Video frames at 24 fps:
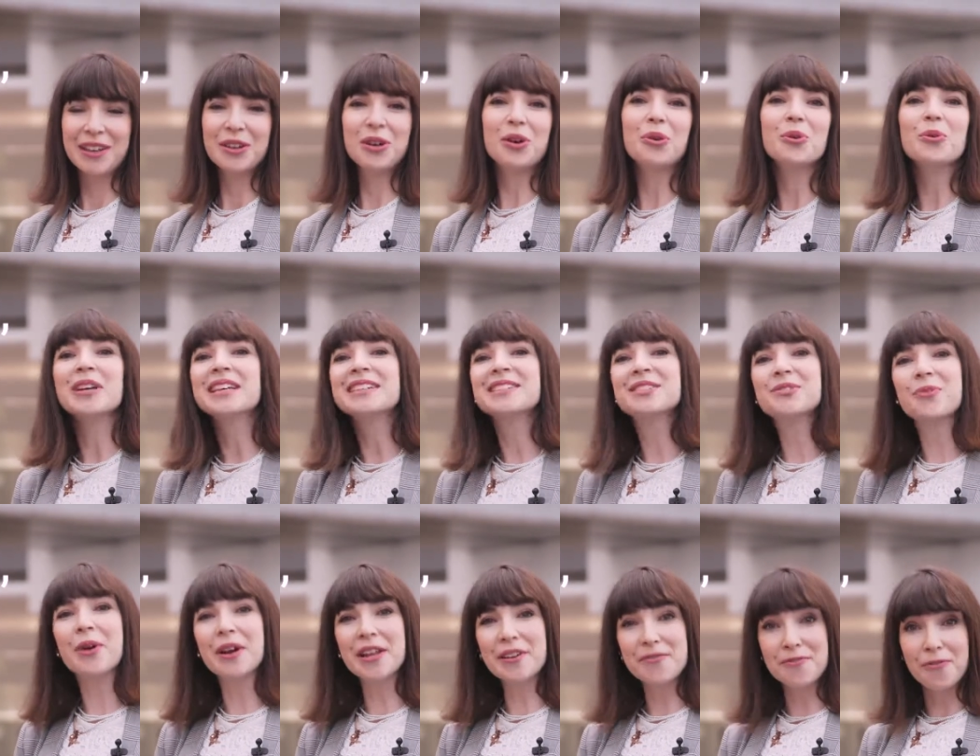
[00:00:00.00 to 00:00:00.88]
Careers
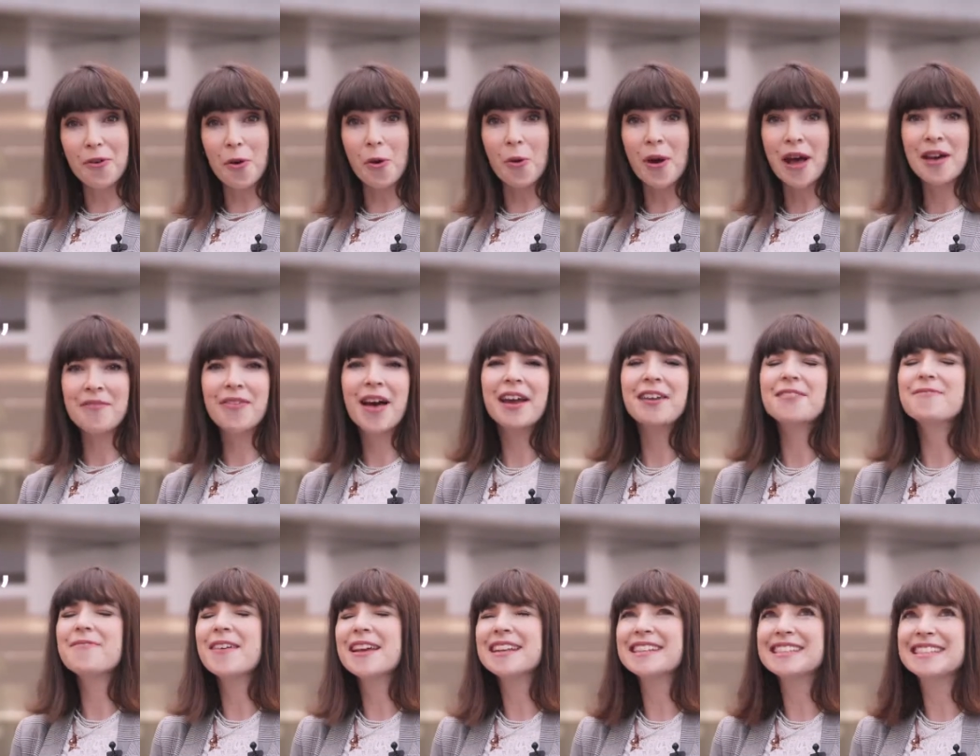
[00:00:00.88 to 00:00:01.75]
24 have had a
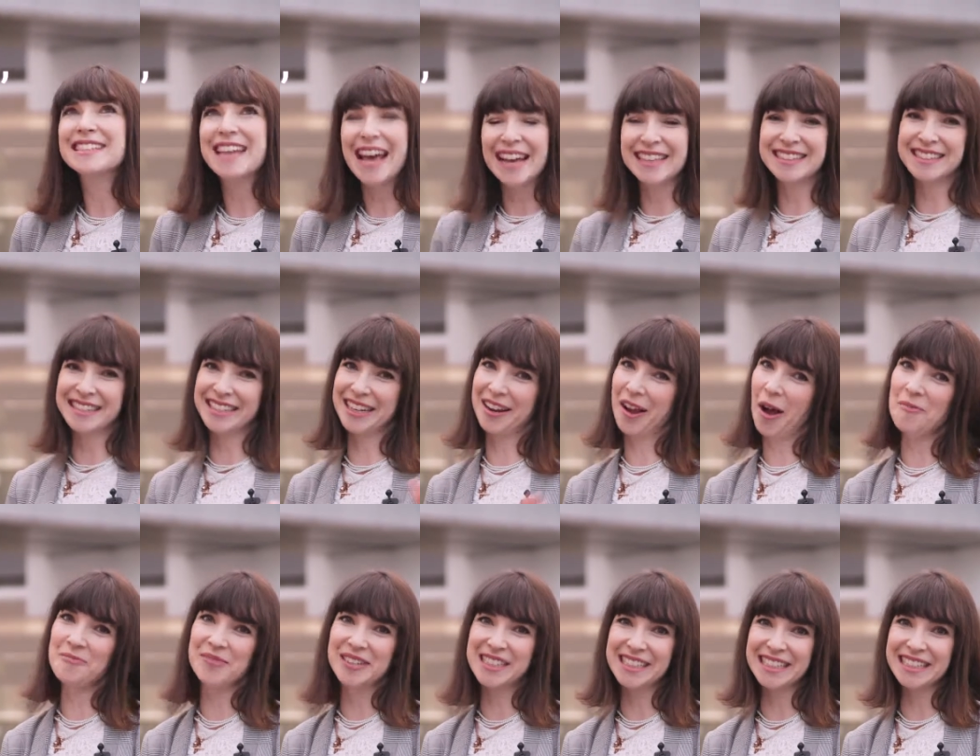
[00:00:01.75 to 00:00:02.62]
fantastic
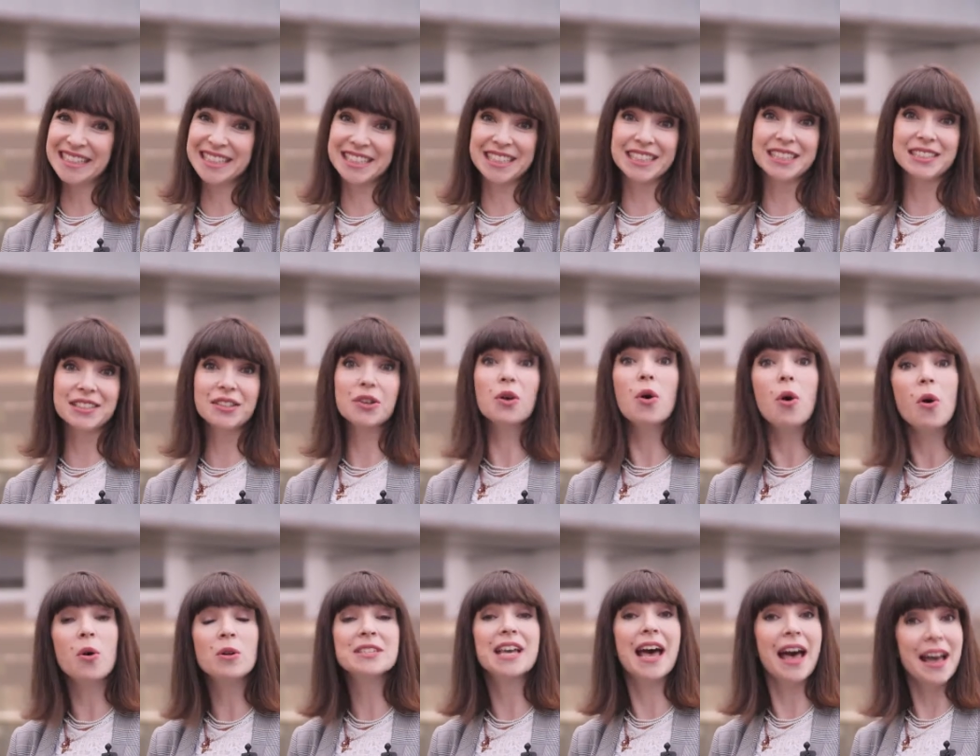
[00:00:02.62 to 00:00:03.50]
competition
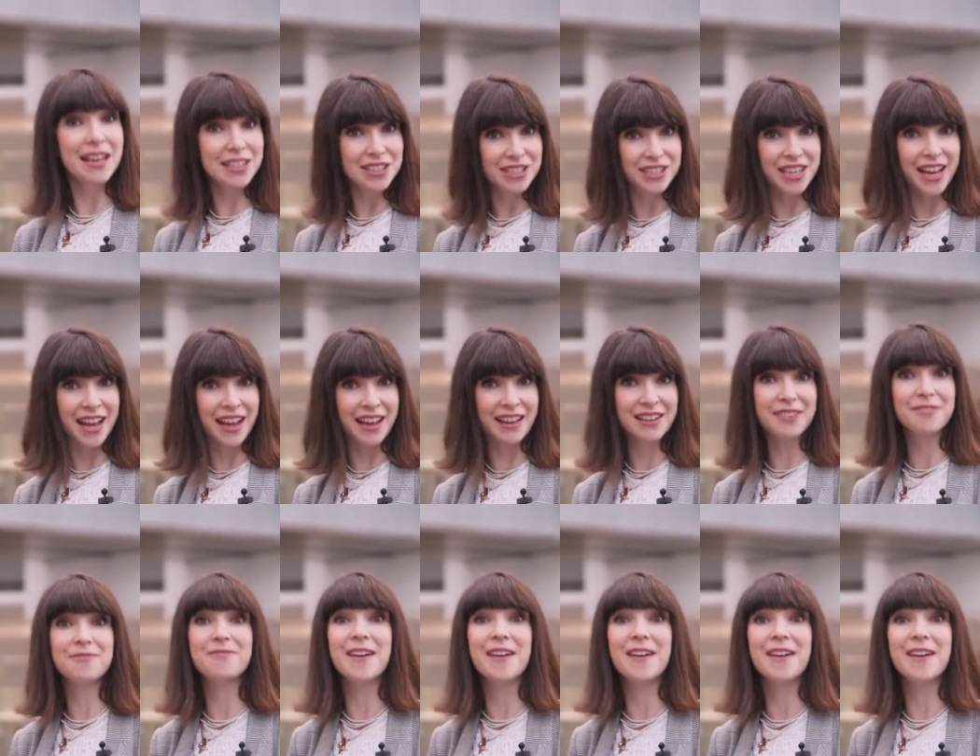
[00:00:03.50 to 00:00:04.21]
called hashtag